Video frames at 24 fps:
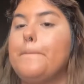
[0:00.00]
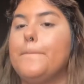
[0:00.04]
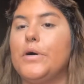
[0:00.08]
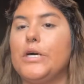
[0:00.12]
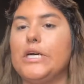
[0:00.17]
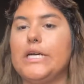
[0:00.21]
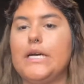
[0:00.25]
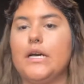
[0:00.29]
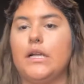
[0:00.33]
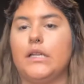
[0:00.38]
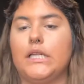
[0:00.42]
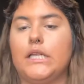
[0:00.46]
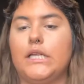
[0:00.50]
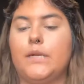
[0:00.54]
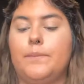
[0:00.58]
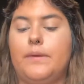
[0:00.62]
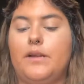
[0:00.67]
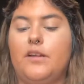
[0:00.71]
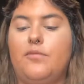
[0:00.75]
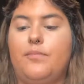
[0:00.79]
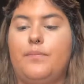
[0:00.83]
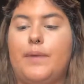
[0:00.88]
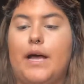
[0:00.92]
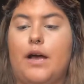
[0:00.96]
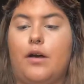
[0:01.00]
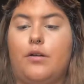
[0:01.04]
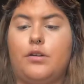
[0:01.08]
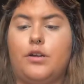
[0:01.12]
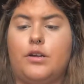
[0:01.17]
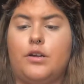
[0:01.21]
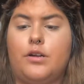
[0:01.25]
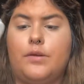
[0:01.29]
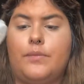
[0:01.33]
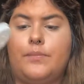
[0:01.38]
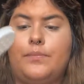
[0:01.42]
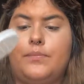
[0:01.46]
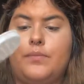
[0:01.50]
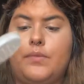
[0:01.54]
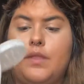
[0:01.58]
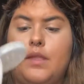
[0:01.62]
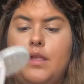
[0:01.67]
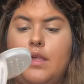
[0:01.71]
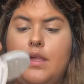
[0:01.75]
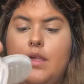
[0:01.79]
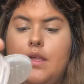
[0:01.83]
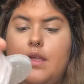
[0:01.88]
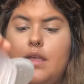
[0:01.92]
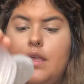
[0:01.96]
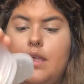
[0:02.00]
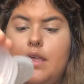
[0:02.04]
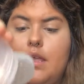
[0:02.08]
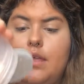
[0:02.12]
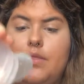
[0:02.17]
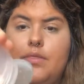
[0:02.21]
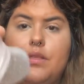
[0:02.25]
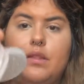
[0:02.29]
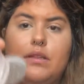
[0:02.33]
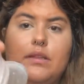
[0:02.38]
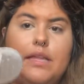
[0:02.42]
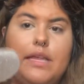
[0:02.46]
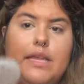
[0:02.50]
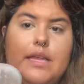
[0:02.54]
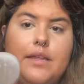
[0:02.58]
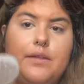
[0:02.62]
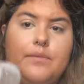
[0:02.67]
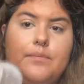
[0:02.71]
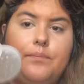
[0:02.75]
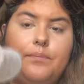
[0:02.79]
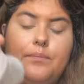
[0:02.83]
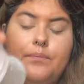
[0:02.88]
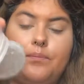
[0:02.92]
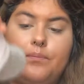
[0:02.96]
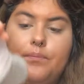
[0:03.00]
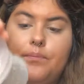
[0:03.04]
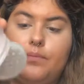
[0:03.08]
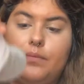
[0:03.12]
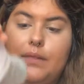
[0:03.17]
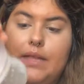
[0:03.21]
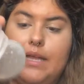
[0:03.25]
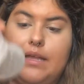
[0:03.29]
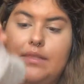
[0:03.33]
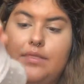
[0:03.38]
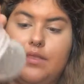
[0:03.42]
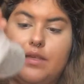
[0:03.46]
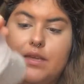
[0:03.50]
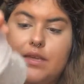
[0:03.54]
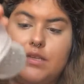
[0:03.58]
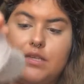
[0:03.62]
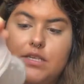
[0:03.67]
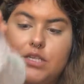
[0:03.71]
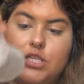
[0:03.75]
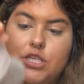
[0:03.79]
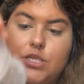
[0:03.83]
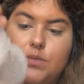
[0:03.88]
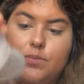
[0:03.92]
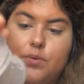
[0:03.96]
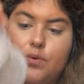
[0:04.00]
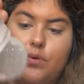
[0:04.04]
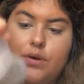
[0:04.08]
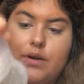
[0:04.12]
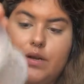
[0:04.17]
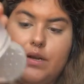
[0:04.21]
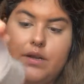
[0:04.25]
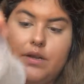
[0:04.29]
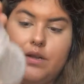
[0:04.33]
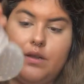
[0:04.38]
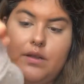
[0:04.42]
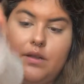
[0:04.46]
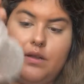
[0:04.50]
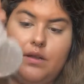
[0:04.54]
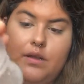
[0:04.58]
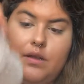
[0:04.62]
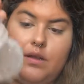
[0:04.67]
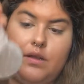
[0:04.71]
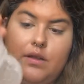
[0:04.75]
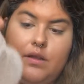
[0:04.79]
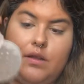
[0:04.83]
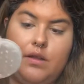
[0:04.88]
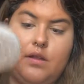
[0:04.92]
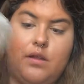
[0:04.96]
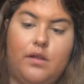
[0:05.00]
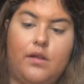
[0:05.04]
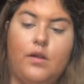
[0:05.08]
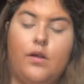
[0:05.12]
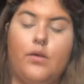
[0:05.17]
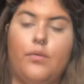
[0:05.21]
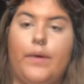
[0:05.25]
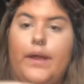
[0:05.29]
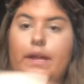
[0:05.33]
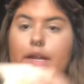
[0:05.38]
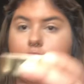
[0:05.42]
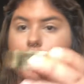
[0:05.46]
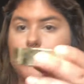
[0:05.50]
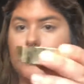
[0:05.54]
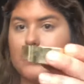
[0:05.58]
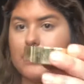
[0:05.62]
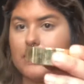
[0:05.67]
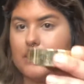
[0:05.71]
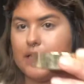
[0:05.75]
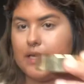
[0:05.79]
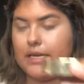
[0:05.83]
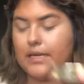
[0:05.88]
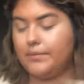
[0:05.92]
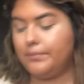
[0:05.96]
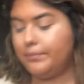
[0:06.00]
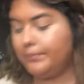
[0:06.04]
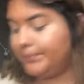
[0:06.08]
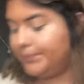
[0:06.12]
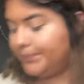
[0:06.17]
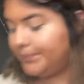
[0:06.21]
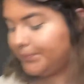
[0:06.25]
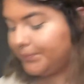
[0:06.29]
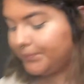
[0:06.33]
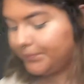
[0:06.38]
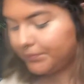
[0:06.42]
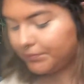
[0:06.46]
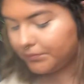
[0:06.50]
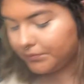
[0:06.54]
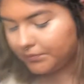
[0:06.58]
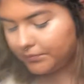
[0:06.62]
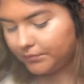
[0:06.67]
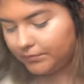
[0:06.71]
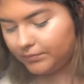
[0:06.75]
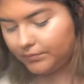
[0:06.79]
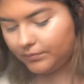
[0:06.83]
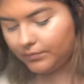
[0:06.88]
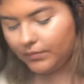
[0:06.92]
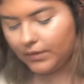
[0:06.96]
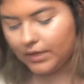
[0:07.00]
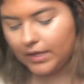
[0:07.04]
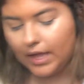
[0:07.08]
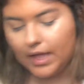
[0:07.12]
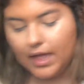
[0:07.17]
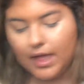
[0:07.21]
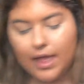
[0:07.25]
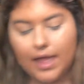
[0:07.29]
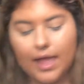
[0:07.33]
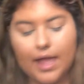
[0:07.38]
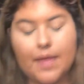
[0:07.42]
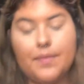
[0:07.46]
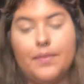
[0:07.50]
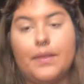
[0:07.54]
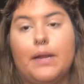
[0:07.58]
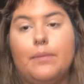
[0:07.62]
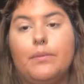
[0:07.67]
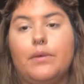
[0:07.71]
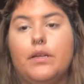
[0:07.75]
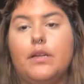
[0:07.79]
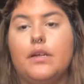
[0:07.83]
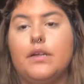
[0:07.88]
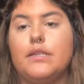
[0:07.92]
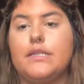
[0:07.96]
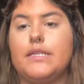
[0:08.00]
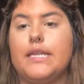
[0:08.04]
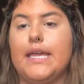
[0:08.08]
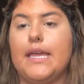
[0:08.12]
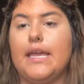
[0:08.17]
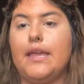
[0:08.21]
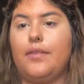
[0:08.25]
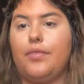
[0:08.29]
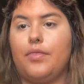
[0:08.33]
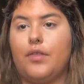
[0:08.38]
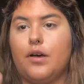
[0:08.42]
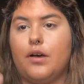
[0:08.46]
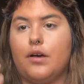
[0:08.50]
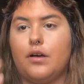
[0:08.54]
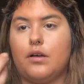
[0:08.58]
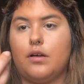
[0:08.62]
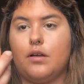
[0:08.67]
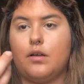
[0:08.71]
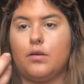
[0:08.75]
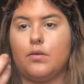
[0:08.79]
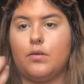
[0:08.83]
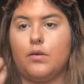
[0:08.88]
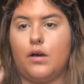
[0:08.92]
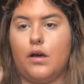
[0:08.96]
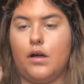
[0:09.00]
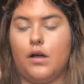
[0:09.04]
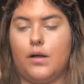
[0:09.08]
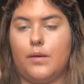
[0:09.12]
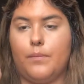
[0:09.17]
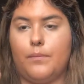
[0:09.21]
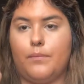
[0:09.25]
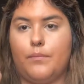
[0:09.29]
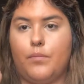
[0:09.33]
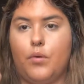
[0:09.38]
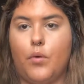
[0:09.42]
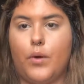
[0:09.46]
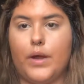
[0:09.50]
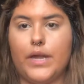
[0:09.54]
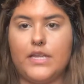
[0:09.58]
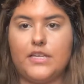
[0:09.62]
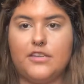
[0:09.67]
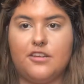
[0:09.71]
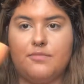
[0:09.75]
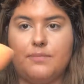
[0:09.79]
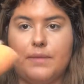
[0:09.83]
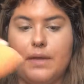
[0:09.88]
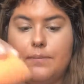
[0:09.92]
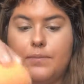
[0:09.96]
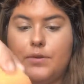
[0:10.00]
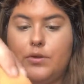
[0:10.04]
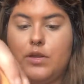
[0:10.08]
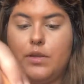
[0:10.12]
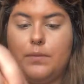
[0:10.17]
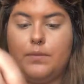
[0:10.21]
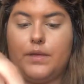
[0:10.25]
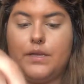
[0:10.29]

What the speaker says: put a little bit of powder in the lid like this. Just pour it right into the lid. And then I'm gonna take the point of my beauty